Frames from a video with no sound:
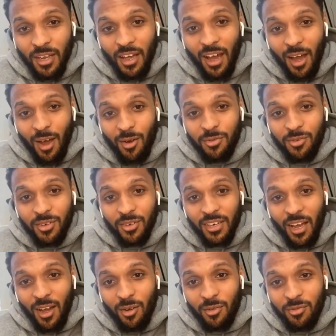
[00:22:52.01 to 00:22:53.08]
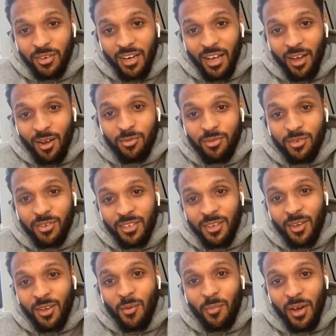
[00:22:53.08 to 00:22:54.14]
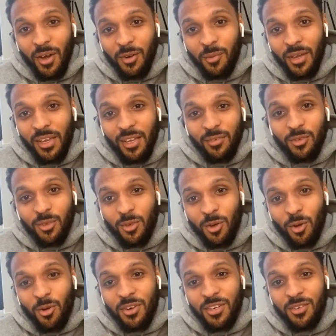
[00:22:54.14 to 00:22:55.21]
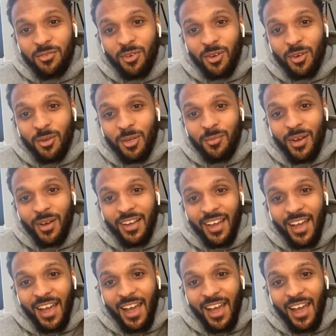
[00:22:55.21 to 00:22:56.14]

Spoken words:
Alfred. By the way, if you're not already following my guy,